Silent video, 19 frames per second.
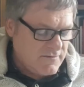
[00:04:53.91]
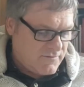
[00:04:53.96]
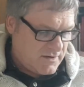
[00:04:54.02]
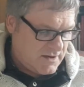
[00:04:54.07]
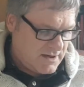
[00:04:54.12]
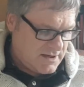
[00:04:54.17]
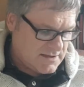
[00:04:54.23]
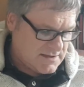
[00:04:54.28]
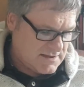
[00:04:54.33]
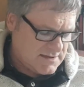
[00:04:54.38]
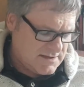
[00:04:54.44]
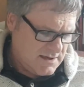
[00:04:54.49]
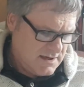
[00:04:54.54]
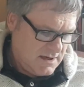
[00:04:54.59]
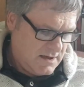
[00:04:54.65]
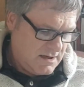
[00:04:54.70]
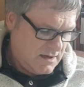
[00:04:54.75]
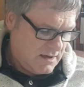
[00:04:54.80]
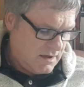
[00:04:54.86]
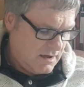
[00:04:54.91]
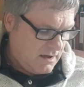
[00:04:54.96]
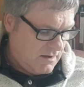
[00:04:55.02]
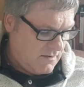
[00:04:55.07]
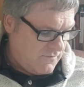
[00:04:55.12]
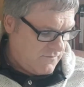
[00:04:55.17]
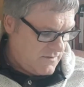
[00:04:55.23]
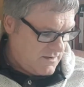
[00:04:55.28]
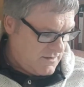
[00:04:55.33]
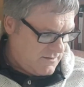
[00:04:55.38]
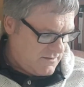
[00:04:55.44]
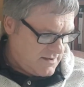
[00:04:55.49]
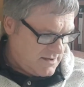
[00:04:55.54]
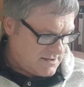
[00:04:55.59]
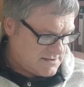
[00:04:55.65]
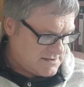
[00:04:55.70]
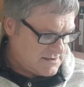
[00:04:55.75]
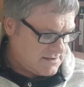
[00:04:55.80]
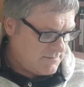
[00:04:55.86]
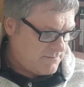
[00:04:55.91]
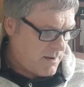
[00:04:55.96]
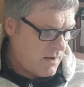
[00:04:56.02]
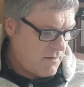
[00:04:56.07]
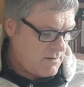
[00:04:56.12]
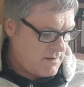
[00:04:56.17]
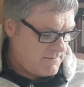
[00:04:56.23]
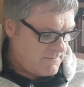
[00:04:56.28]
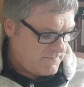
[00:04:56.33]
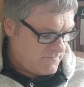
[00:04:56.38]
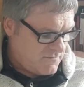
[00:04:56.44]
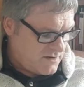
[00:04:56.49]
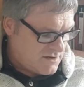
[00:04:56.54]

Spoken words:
verse of this poem,